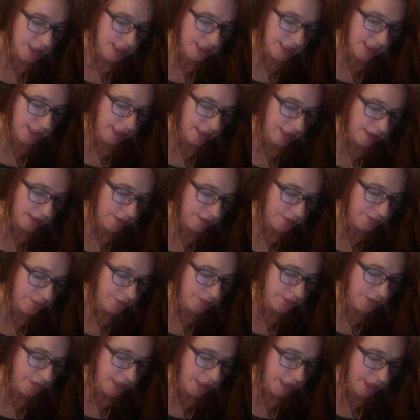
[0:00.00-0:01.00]
Gay.
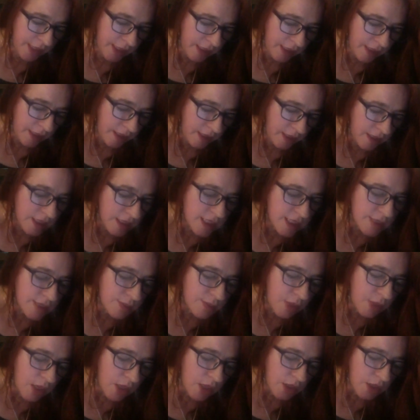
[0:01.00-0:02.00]
A
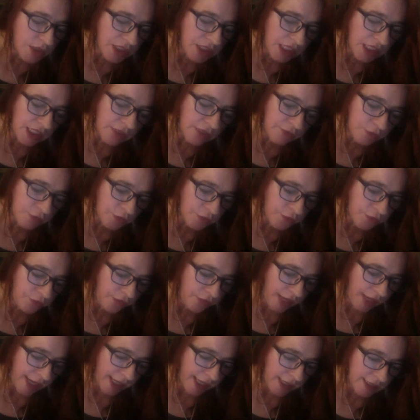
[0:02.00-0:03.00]
small needful
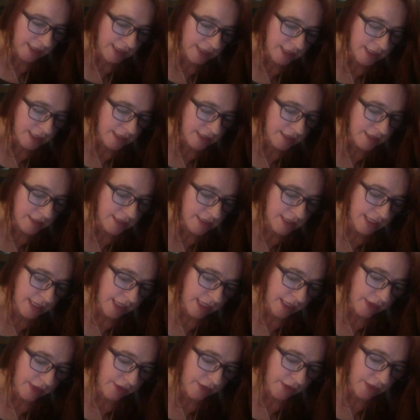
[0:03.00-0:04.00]
fact is
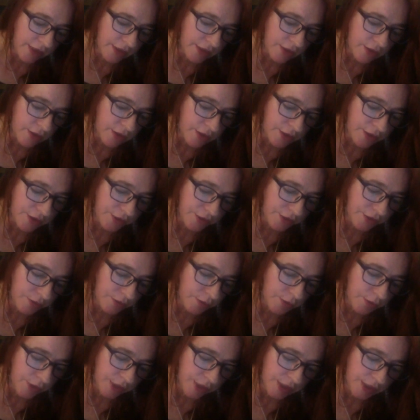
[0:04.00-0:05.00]
that Eric Garner
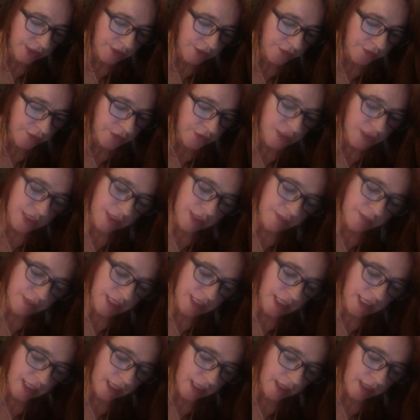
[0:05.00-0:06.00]
worked for some
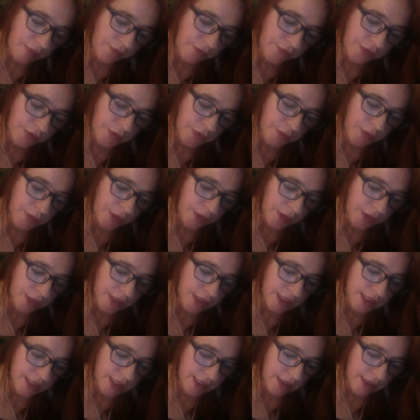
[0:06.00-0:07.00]
time for the
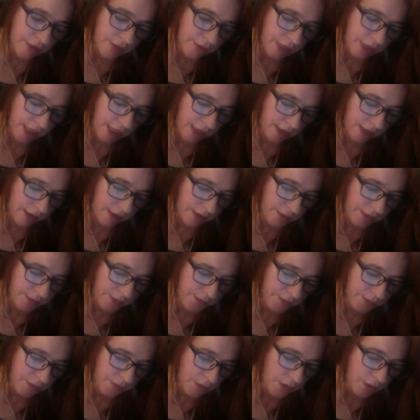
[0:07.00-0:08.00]
Parks and Rec
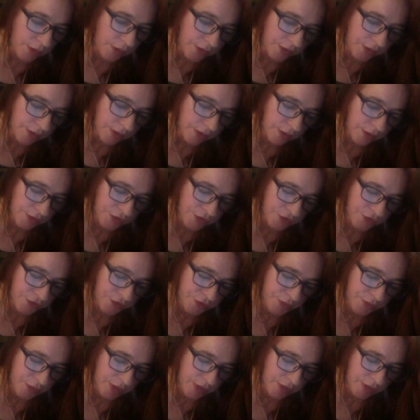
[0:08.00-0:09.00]
Horticulture
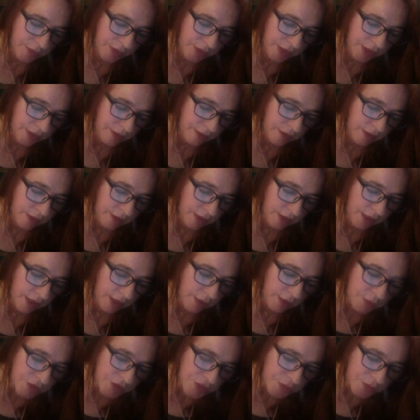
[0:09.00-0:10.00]
Department,
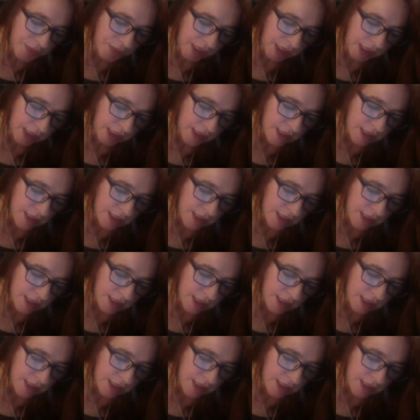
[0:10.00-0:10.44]
which means